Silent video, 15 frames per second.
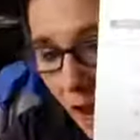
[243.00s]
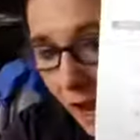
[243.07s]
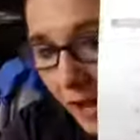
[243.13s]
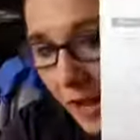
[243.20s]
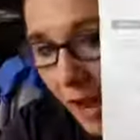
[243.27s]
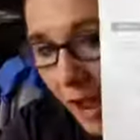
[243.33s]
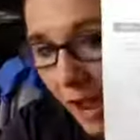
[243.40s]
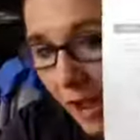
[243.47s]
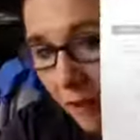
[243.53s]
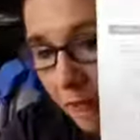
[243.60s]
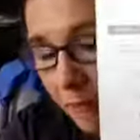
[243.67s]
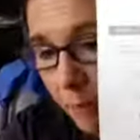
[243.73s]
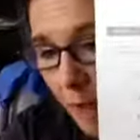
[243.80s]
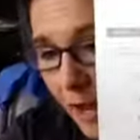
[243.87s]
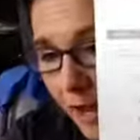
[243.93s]
I
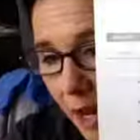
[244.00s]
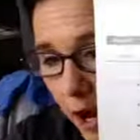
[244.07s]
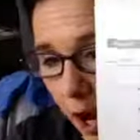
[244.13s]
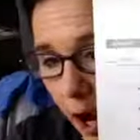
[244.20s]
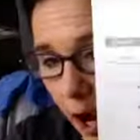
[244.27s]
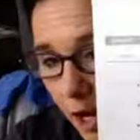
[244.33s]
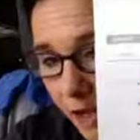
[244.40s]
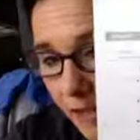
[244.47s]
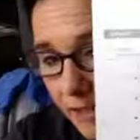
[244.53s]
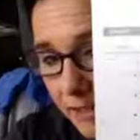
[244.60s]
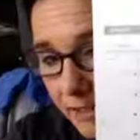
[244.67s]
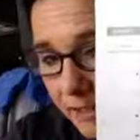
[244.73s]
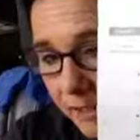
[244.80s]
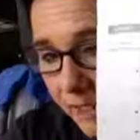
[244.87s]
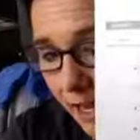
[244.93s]
have my
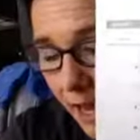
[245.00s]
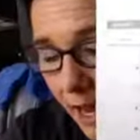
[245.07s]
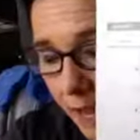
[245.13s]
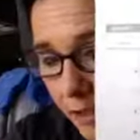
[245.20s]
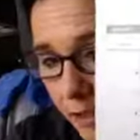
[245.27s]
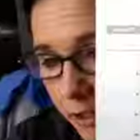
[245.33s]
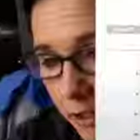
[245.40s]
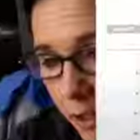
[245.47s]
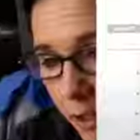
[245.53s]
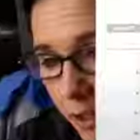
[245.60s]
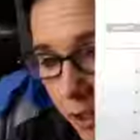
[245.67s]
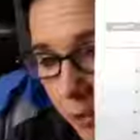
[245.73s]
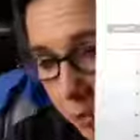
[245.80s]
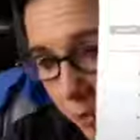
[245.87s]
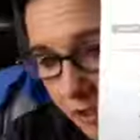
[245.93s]
August
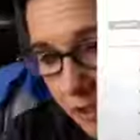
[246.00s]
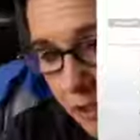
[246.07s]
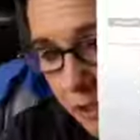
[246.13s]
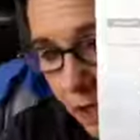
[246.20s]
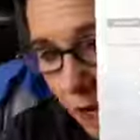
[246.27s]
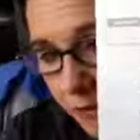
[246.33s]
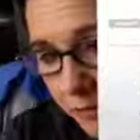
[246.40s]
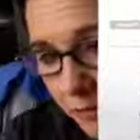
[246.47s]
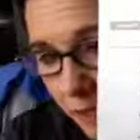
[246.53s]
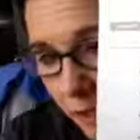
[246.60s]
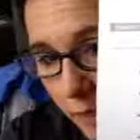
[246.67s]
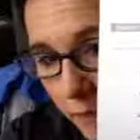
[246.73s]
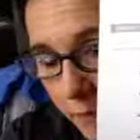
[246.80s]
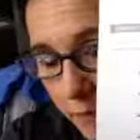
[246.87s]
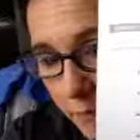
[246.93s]
calendar printed off
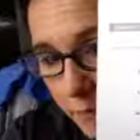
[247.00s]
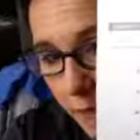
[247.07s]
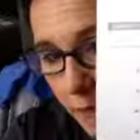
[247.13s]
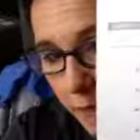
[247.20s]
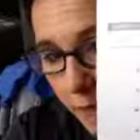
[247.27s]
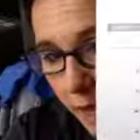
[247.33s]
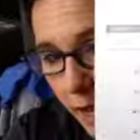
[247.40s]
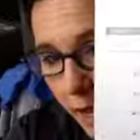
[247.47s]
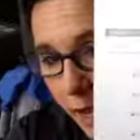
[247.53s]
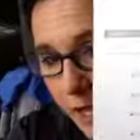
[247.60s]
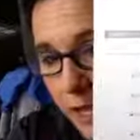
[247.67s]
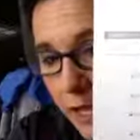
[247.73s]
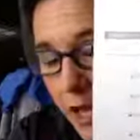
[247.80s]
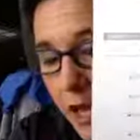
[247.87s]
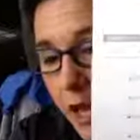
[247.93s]
here,
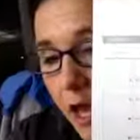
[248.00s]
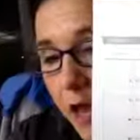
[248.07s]
okay?